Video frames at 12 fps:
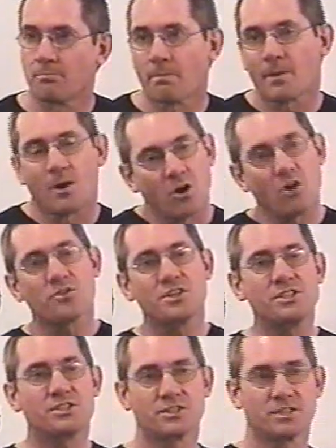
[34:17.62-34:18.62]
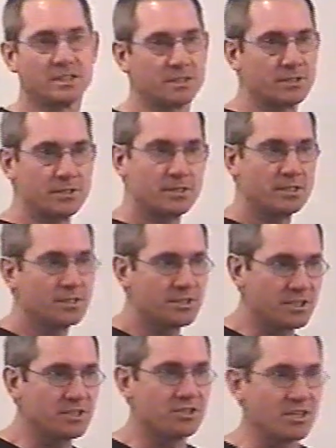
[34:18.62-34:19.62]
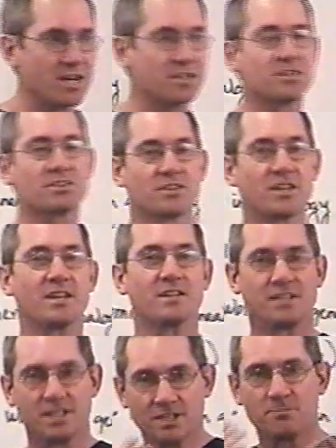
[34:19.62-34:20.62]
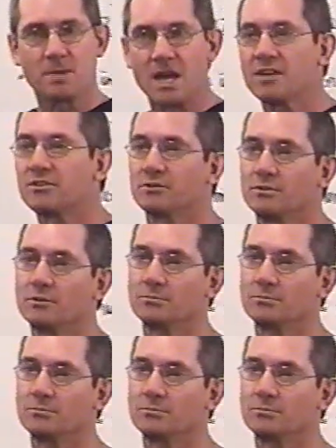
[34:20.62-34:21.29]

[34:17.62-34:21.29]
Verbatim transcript: All these things suggest that in Matthew,